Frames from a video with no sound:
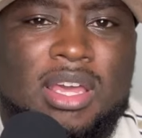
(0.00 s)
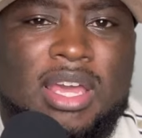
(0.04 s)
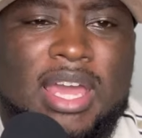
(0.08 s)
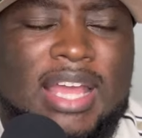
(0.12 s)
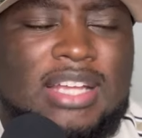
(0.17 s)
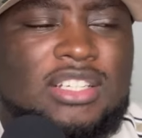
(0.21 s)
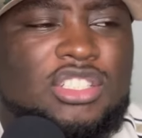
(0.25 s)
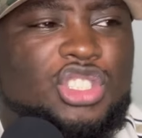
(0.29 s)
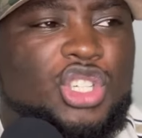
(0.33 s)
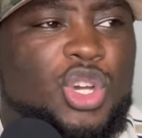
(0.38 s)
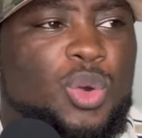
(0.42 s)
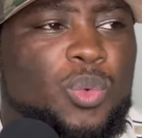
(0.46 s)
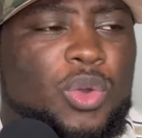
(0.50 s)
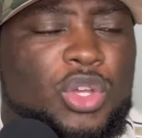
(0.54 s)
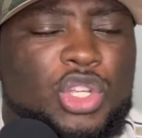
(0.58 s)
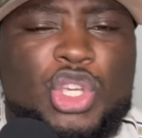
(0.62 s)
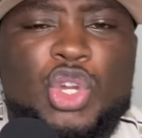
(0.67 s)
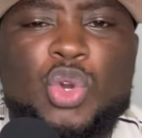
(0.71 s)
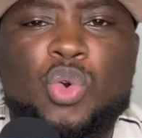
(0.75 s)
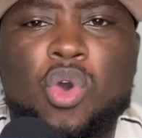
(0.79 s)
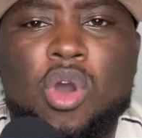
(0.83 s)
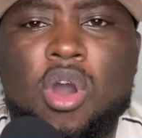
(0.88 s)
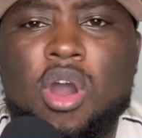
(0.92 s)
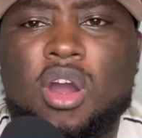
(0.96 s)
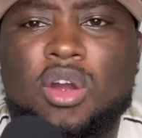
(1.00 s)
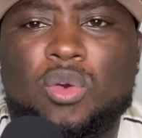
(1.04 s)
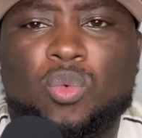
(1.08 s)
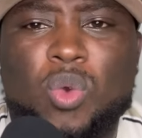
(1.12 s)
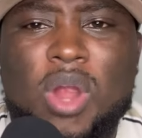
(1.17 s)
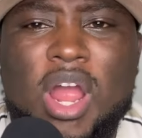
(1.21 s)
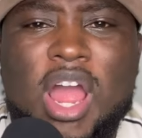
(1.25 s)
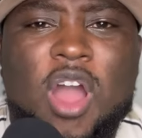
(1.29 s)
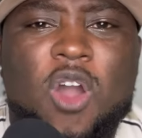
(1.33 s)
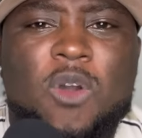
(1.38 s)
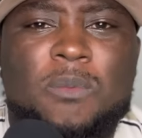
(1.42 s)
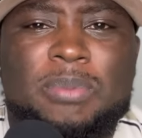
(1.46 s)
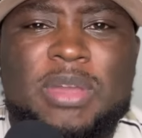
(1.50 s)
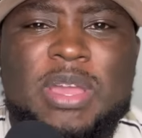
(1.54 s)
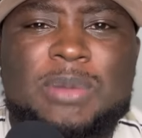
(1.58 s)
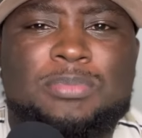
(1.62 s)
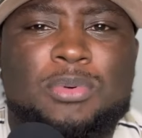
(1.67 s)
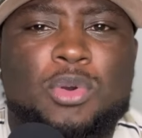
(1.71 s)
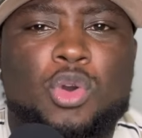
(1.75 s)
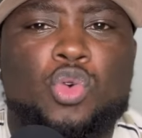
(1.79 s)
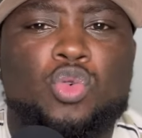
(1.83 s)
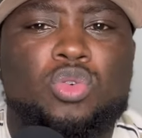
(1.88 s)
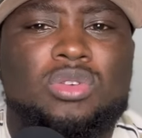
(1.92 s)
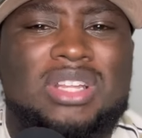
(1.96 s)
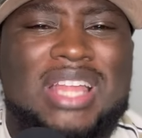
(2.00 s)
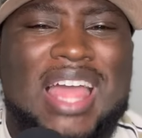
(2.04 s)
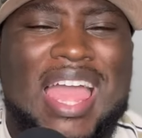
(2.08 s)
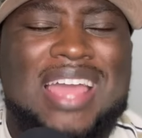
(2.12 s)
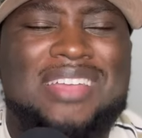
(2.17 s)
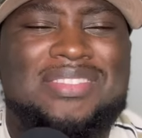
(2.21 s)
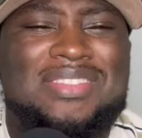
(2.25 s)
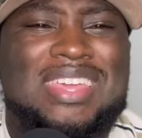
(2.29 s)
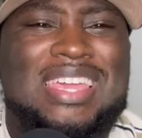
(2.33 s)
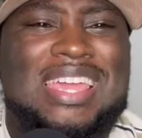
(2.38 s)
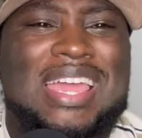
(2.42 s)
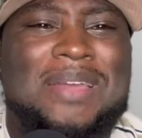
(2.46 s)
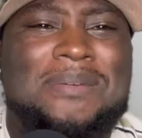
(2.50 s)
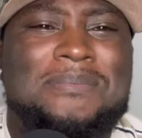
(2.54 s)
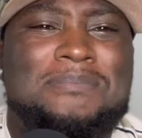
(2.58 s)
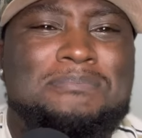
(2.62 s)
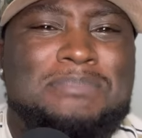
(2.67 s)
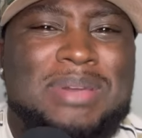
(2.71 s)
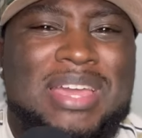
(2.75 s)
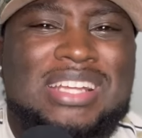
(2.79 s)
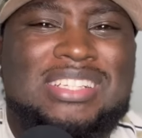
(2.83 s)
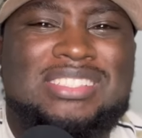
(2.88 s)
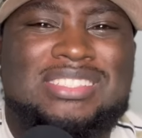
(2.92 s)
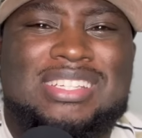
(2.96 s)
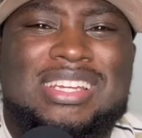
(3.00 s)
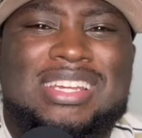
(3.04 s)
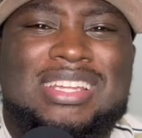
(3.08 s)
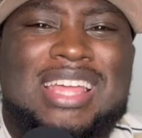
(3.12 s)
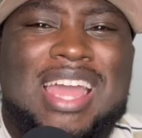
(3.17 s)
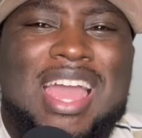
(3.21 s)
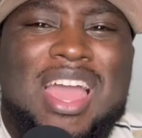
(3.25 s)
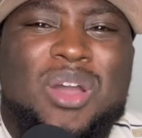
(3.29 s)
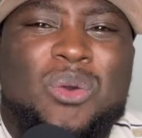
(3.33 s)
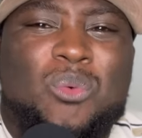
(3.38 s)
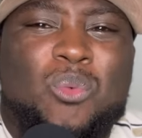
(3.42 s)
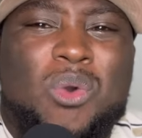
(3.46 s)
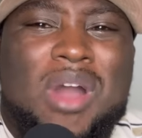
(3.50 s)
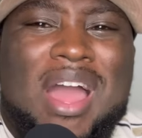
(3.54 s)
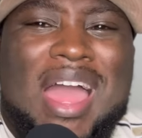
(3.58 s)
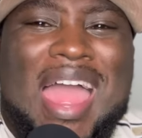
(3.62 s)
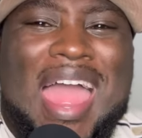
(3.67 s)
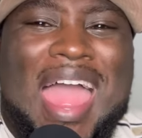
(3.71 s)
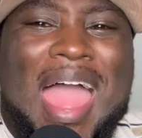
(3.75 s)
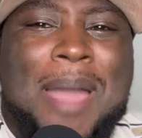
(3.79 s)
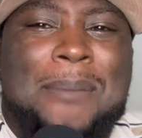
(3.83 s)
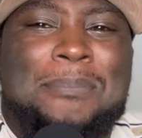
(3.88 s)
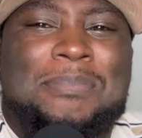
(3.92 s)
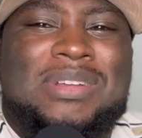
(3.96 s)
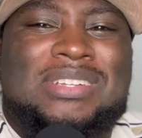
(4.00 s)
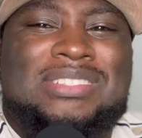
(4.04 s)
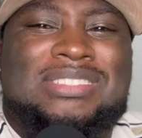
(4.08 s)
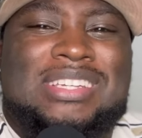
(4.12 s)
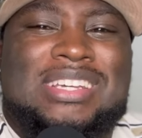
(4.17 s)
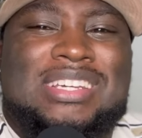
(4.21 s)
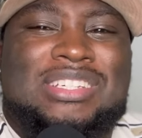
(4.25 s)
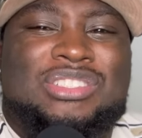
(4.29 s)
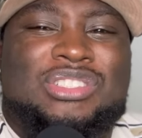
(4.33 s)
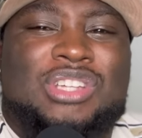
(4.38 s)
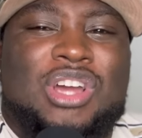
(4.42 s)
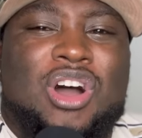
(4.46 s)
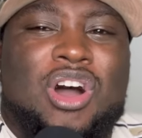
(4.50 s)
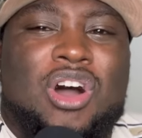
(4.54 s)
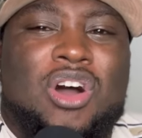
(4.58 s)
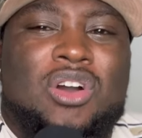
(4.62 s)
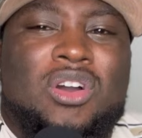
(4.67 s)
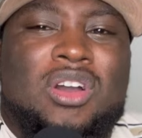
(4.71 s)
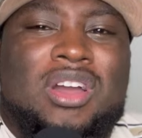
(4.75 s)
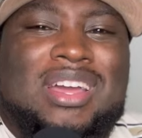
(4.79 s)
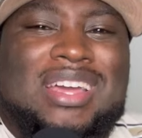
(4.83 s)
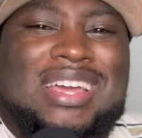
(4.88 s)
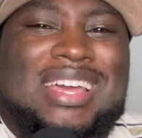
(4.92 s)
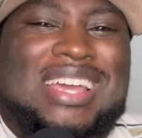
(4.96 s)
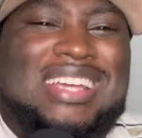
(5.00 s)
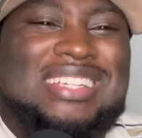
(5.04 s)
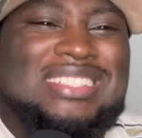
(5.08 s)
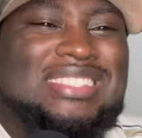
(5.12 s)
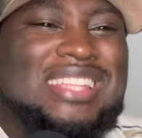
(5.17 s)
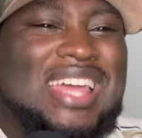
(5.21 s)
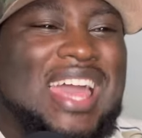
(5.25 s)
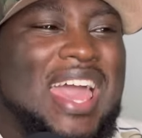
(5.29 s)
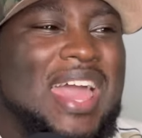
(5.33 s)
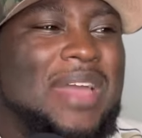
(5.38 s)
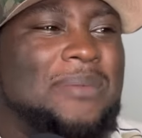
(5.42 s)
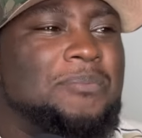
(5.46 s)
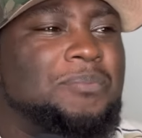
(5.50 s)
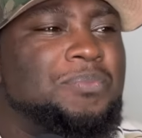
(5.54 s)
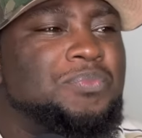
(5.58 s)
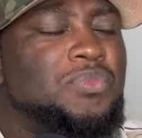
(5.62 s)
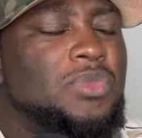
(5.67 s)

and so when you are around people who lack the ambition what happens is y'all is that